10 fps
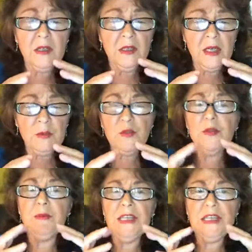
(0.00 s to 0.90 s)
comes
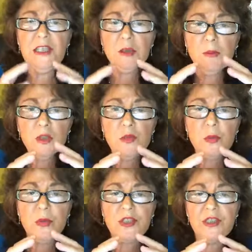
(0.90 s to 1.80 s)
from the innermost
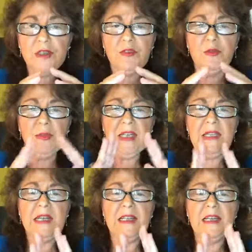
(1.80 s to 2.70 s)
portion of your
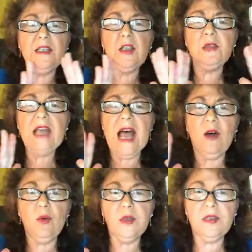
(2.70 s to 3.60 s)
being and then goes
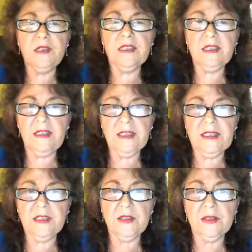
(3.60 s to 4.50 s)
outward to
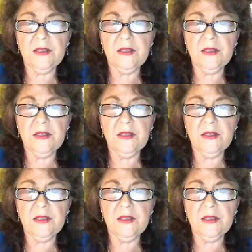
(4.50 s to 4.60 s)
clear